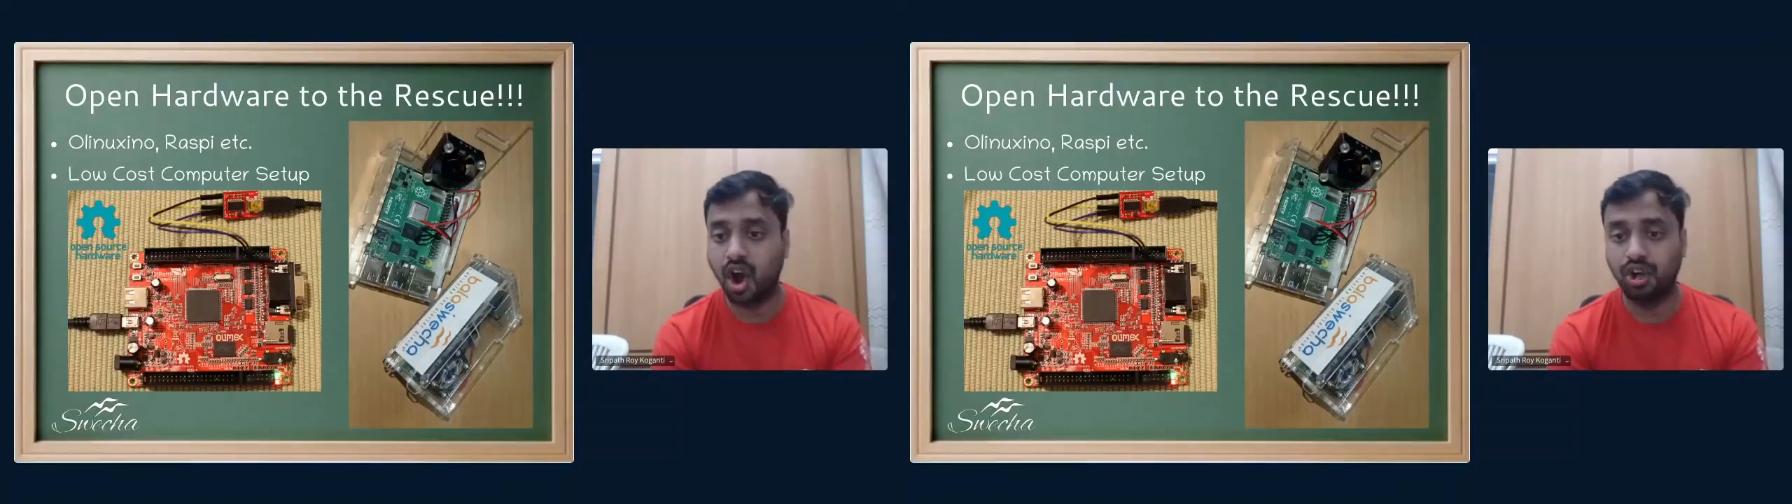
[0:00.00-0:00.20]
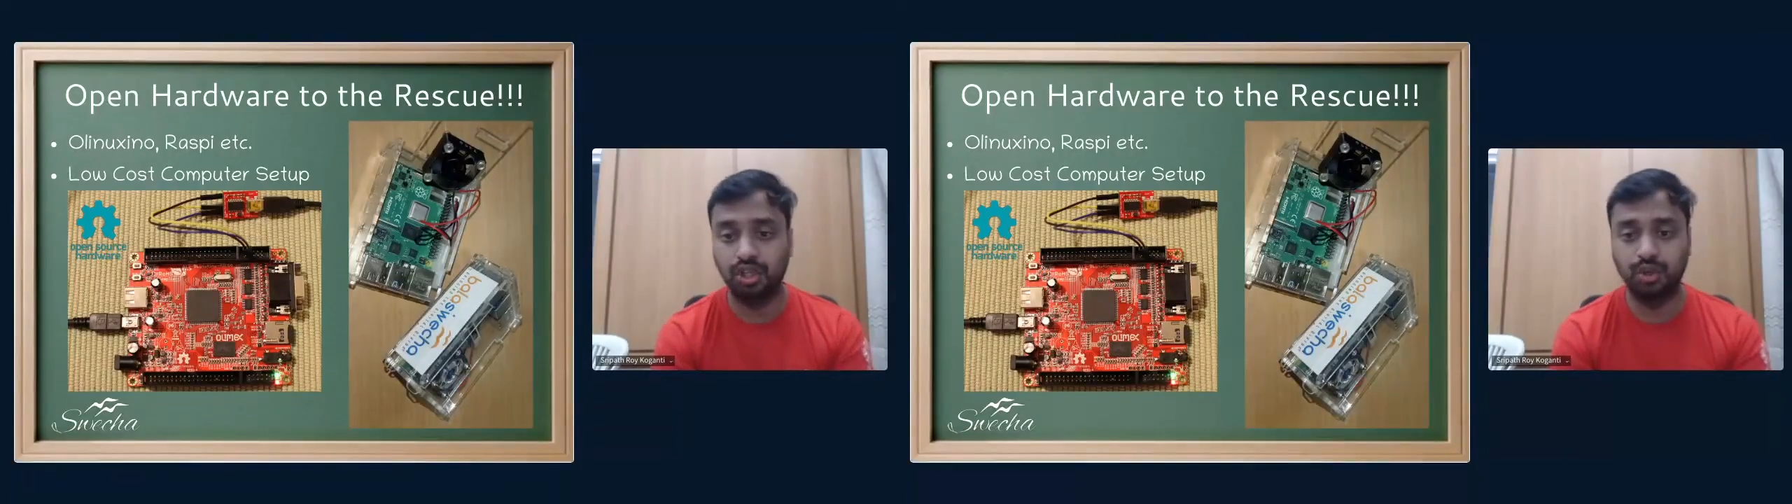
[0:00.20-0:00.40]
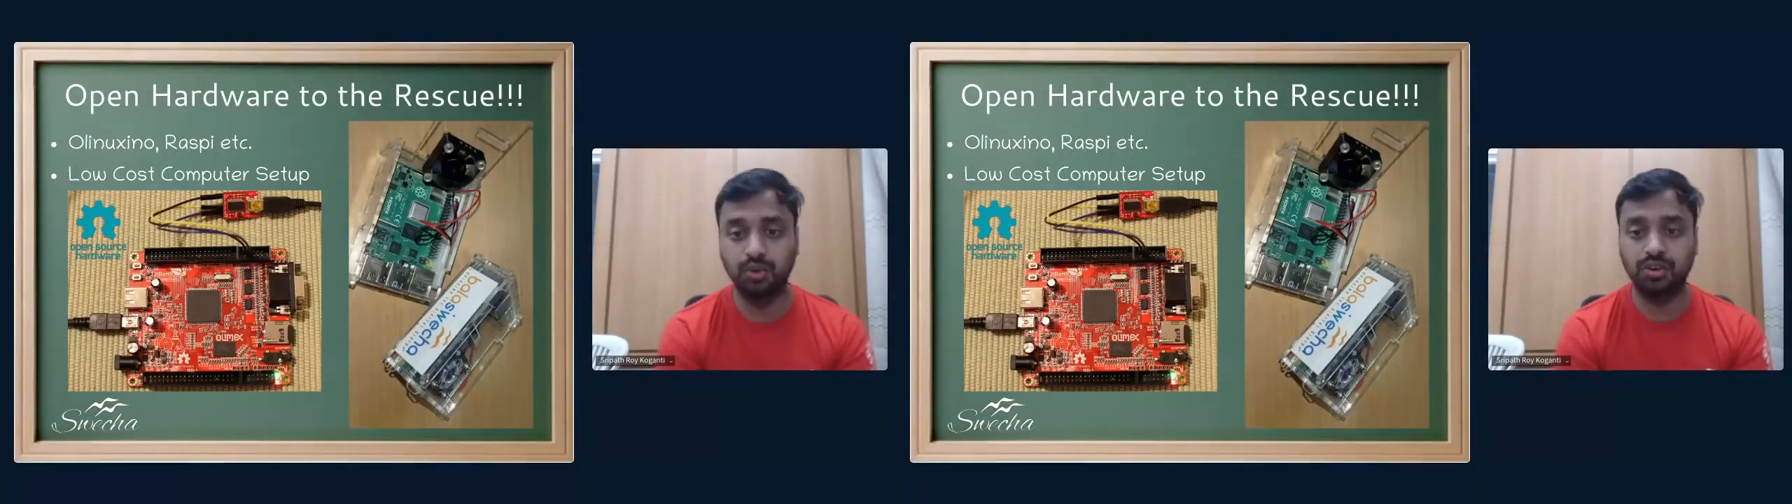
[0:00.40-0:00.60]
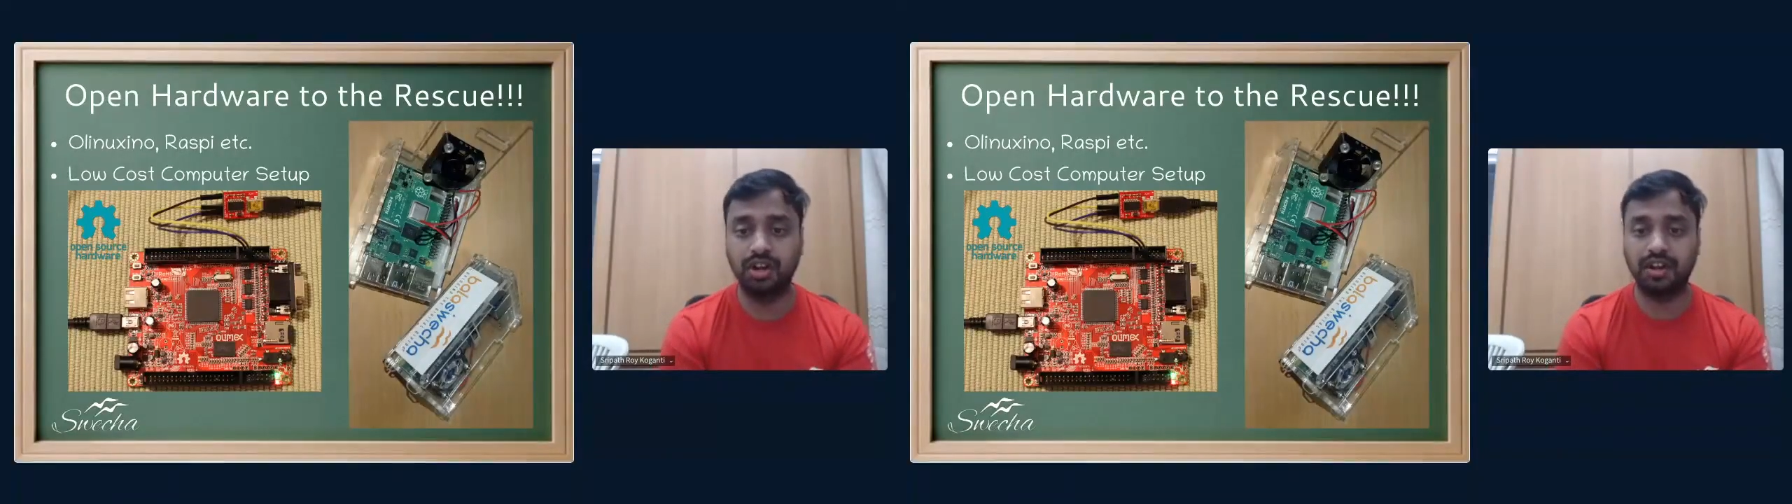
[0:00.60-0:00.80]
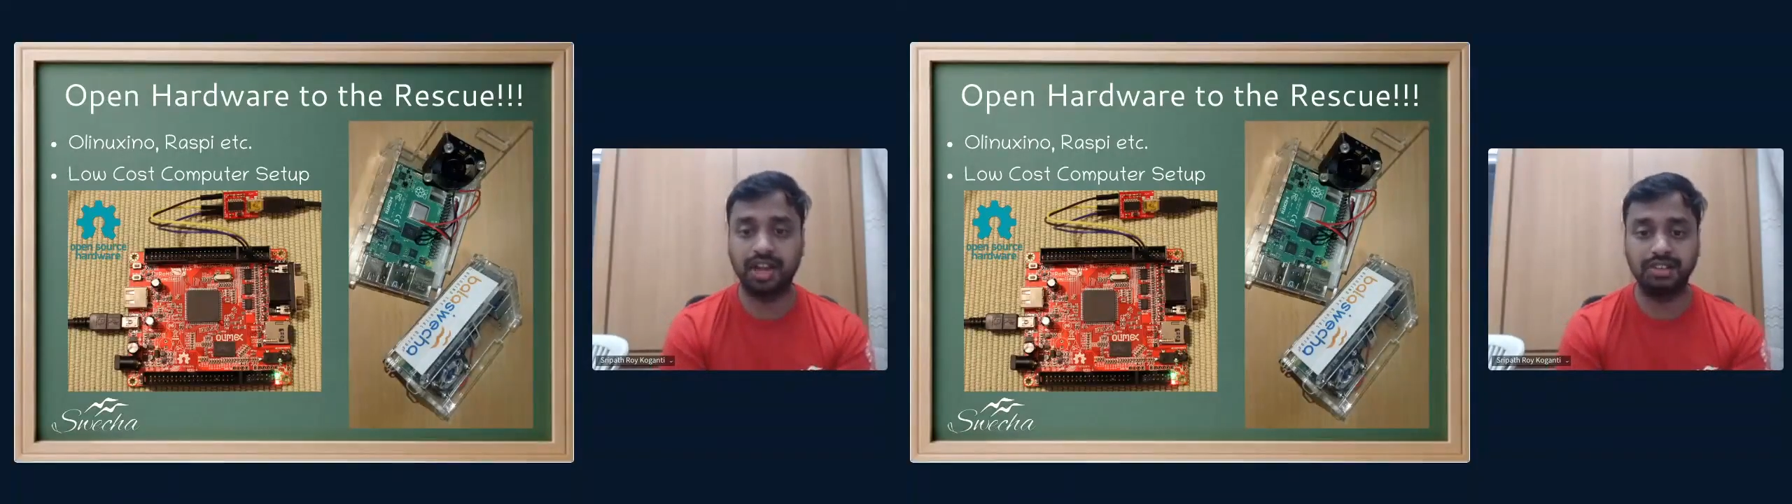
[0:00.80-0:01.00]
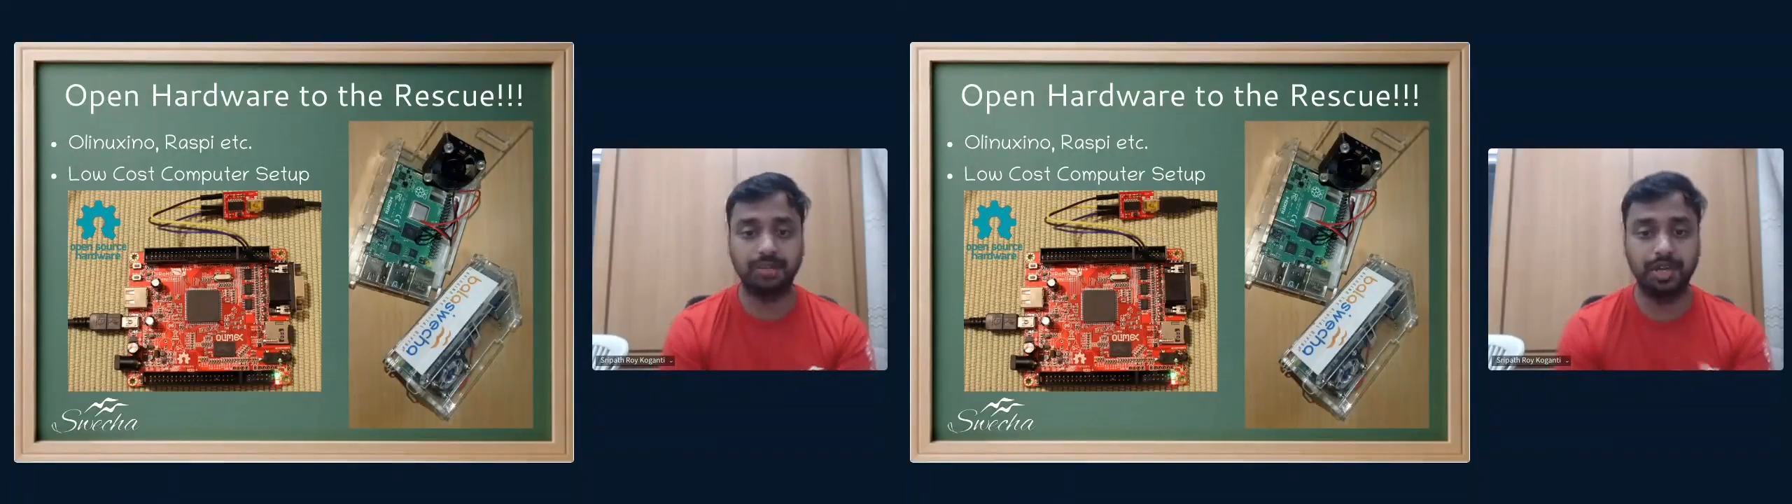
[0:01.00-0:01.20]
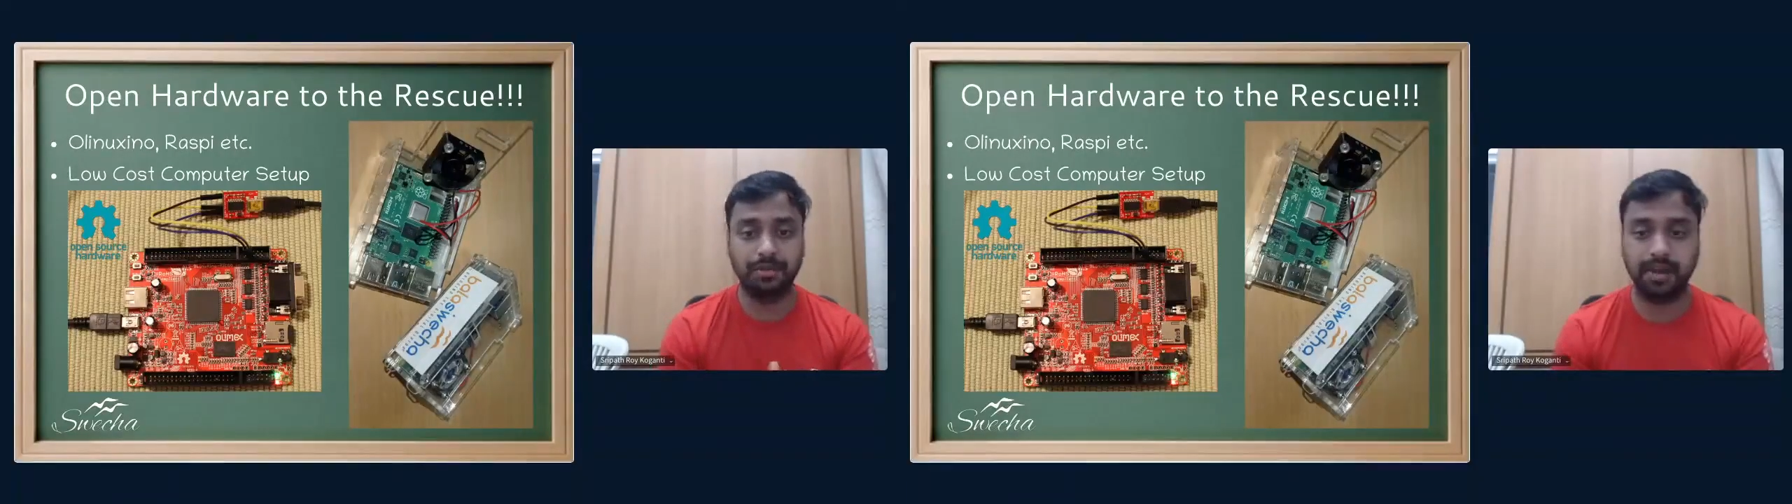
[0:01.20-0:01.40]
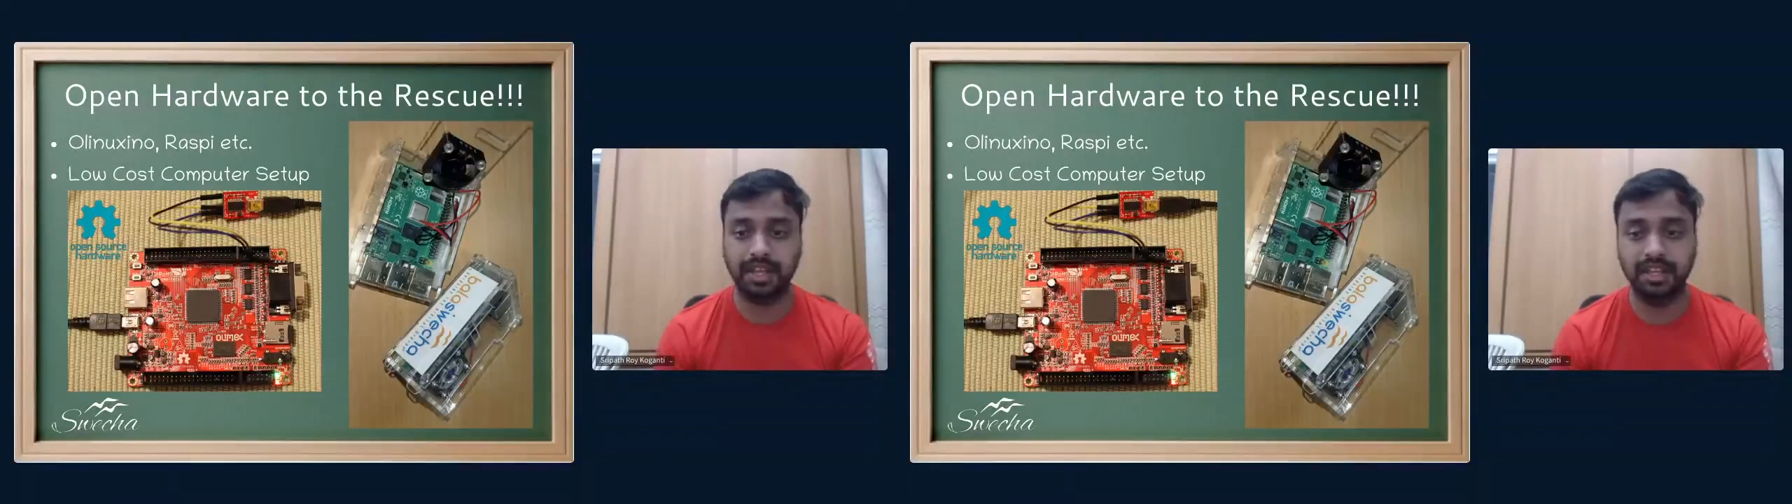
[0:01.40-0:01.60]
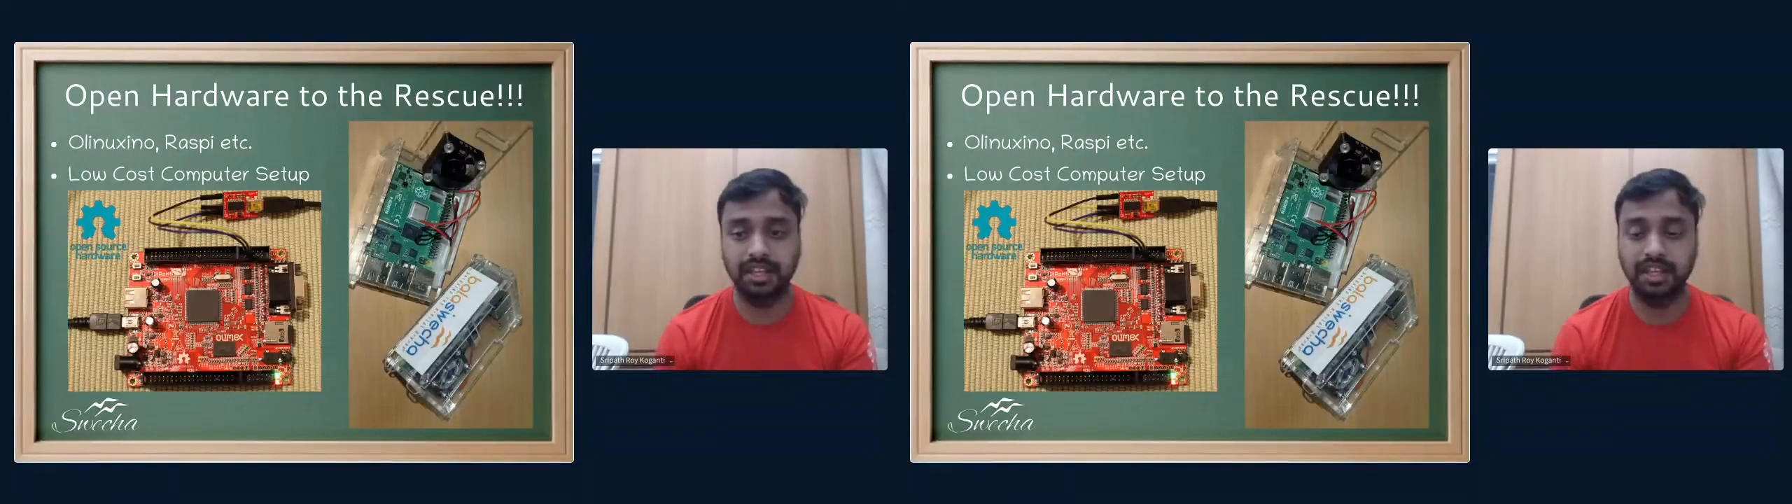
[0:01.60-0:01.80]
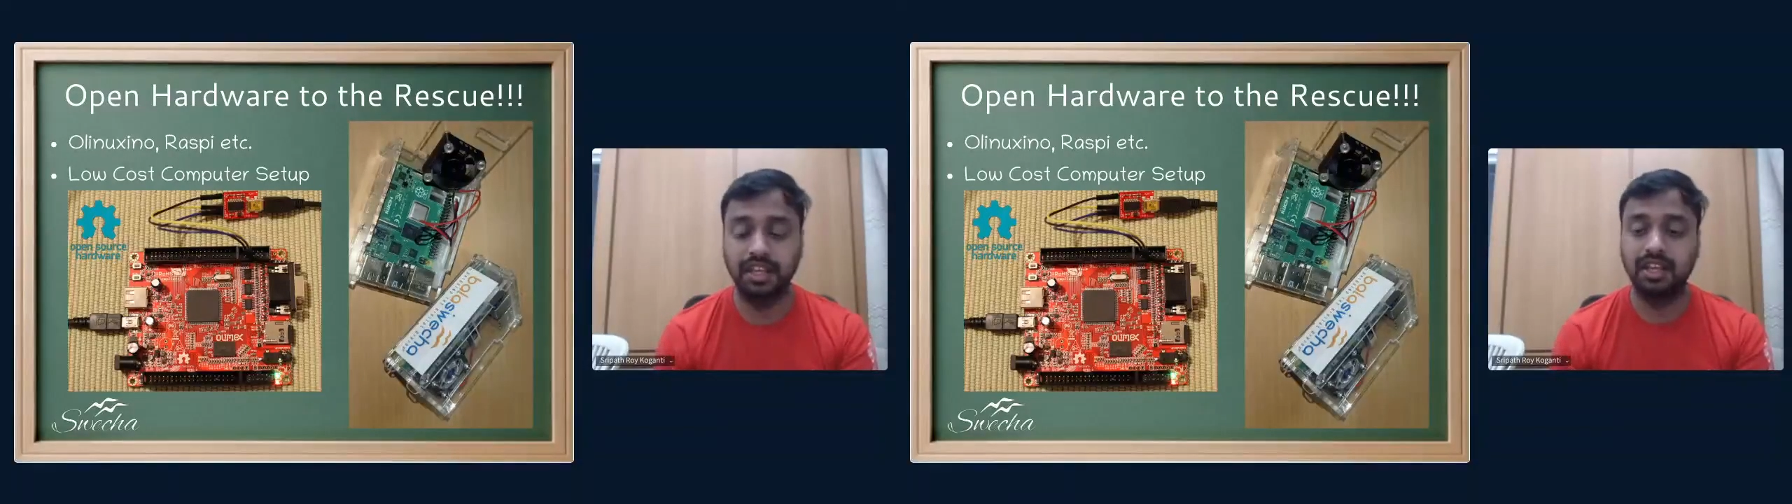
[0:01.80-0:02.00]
onto a Raspberry Pi,